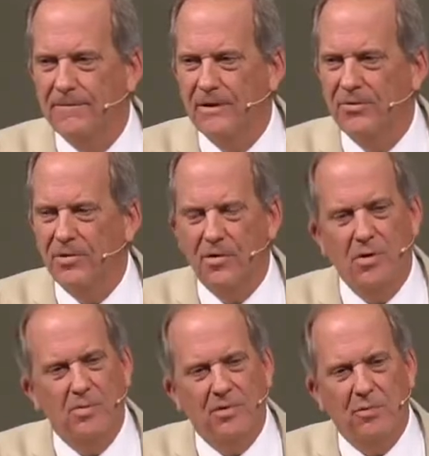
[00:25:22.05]
Sure
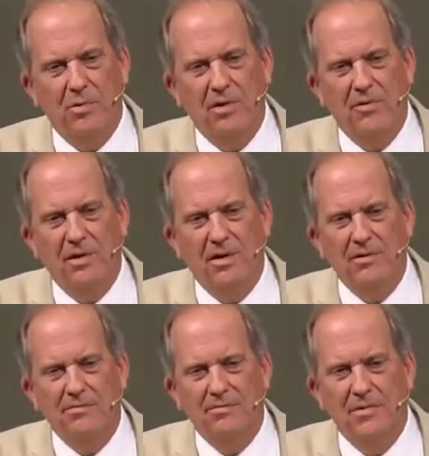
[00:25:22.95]
hope this works
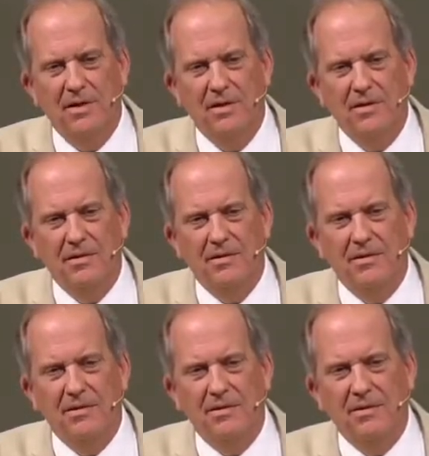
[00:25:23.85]
out.
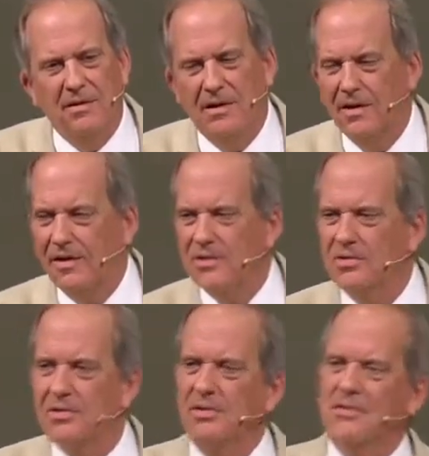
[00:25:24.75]
God, I
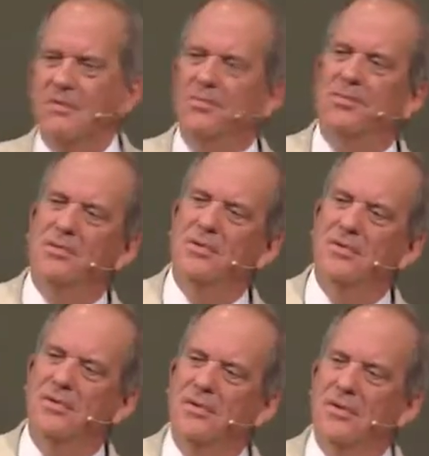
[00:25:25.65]
sure hope
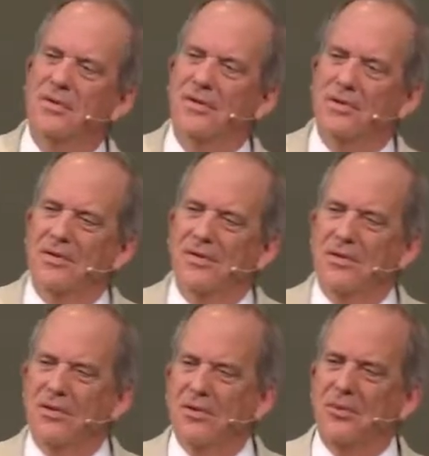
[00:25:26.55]

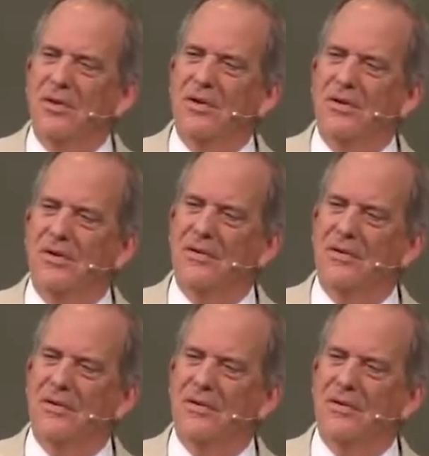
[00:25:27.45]
you're at work.